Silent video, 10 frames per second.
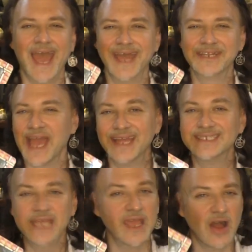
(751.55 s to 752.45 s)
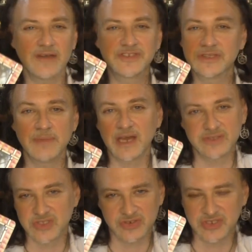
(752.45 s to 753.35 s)
and take off to the
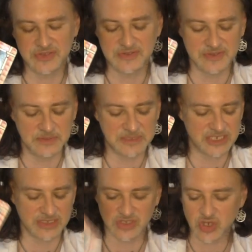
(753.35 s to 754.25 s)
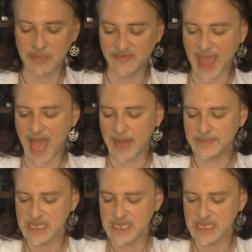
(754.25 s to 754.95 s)
mountains or to the beach at the drop of a hat.